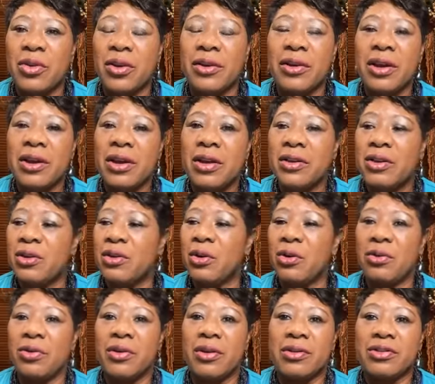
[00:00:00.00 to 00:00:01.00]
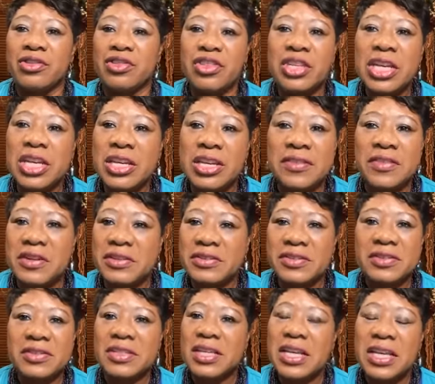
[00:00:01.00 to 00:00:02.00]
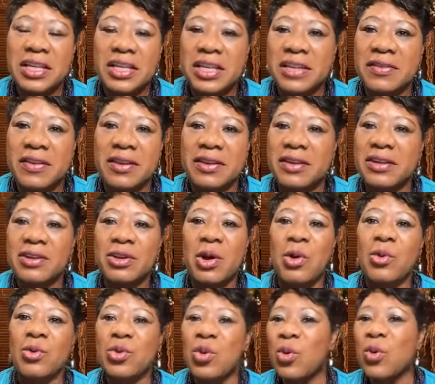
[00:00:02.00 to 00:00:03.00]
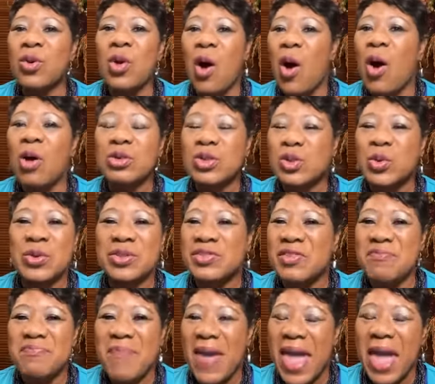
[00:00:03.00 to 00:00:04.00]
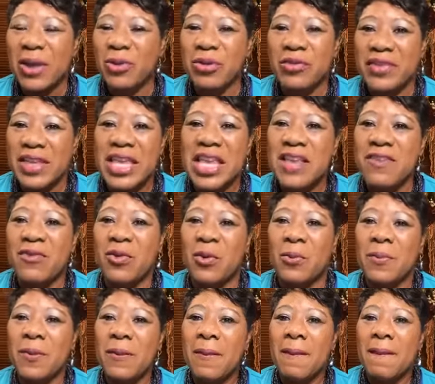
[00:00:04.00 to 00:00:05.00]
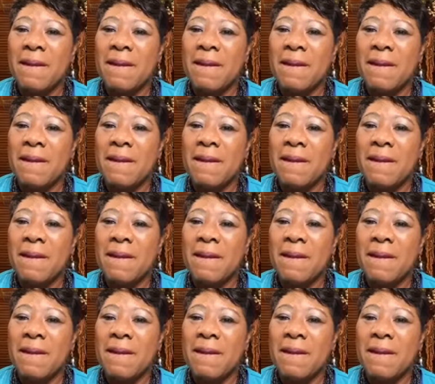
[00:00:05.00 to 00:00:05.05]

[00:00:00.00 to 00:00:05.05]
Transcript: They're, you know, they're cheating, they're stealing, they're, you know, doing all sorts of manner of evil.